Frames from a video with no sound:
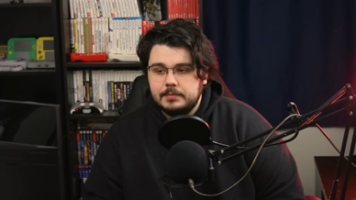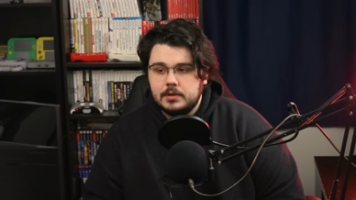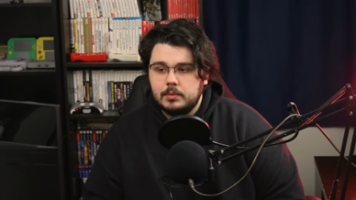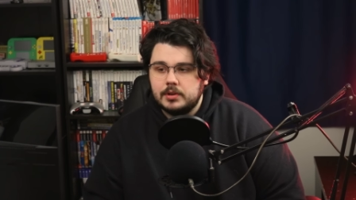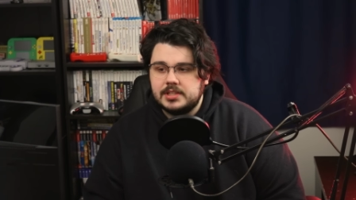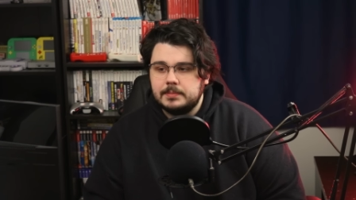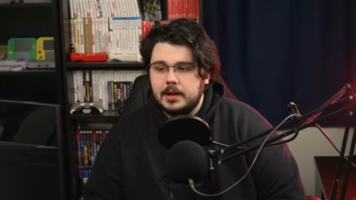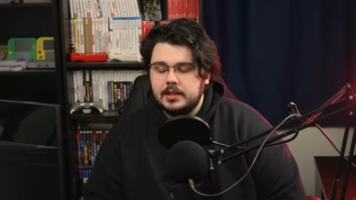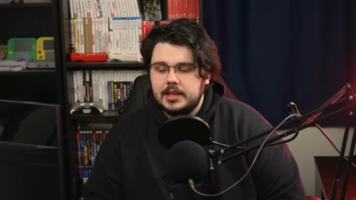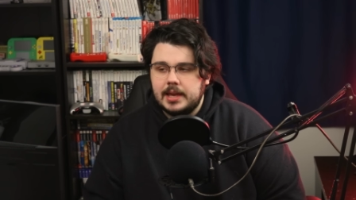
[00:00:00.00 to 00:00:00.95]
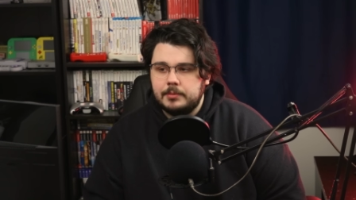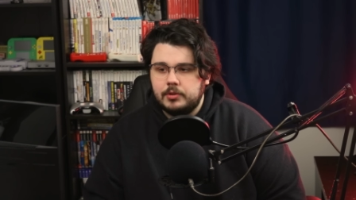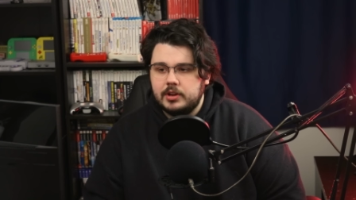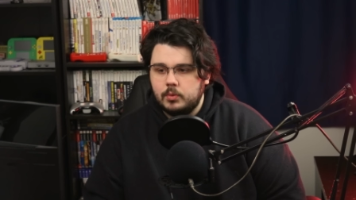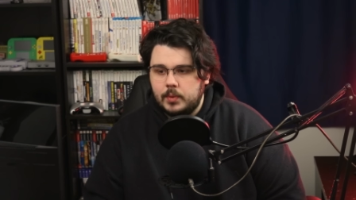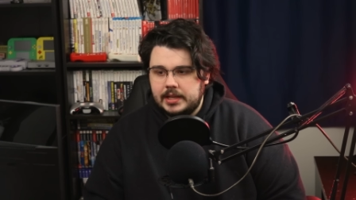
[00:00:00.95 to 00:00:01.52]
Him coercing
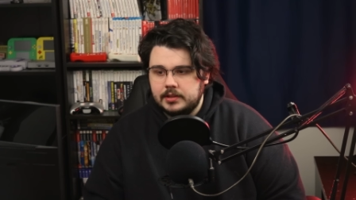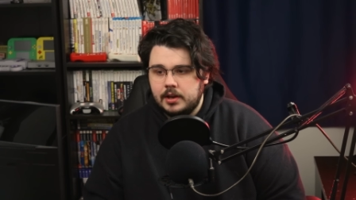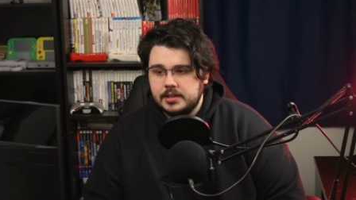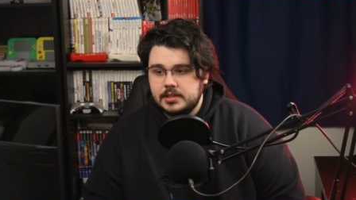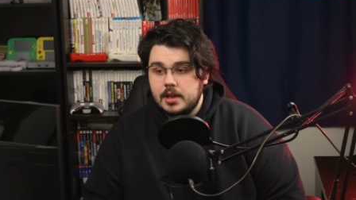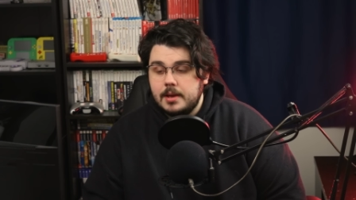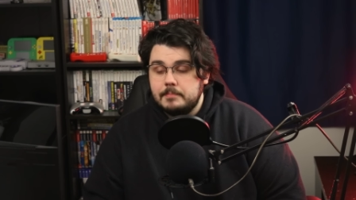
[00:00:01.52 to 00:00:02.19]
polyamory or weight loss,